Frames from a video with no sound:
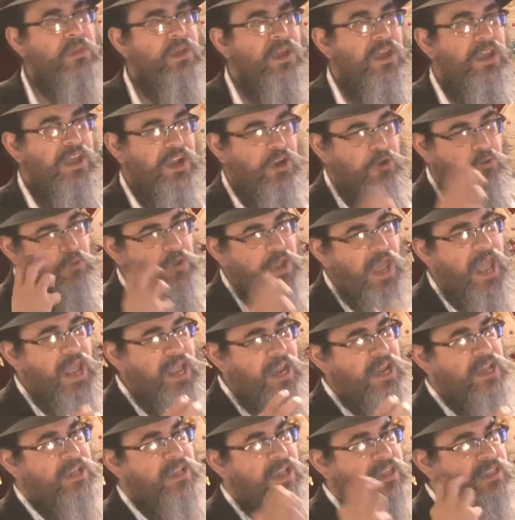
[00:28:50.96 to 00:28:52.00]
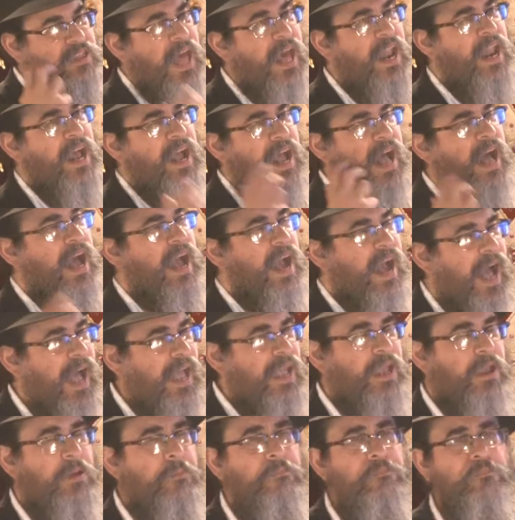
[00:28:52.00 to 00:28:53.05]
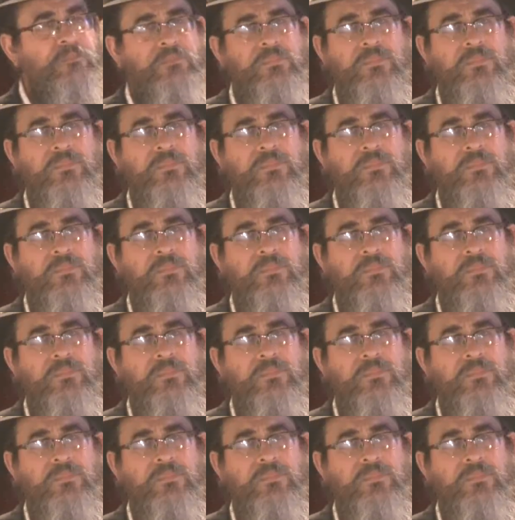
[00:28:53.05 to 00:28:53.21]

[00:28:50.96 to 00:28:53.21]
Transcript: he created a derech hachayim